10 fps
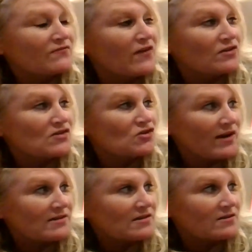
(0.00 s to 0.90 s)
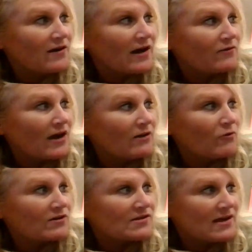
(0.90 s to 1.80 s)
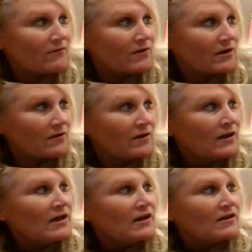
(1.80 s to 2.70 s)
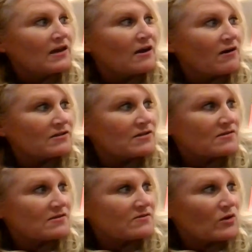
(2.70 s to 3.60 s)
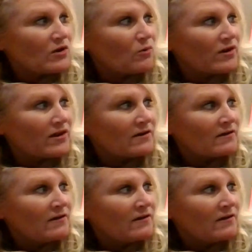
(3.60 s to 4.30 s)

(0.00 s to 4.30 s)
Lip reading: falls straight to the ground and runs downhill, carrying tons of soil with it.